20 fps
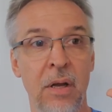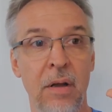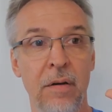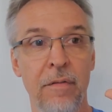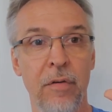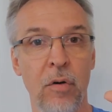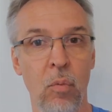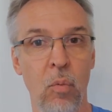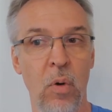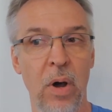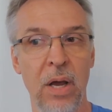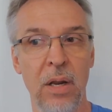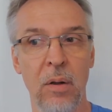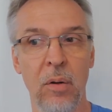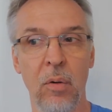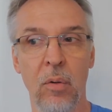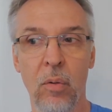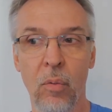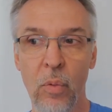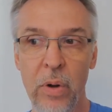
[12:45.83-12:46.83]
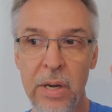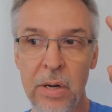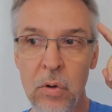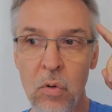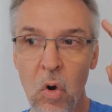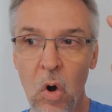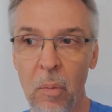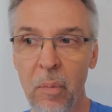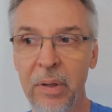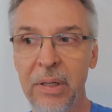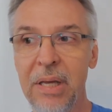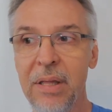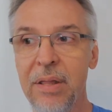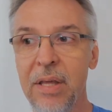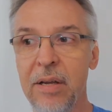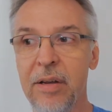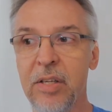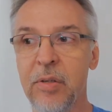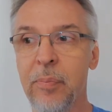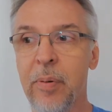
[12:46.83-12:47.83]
for what we normally think is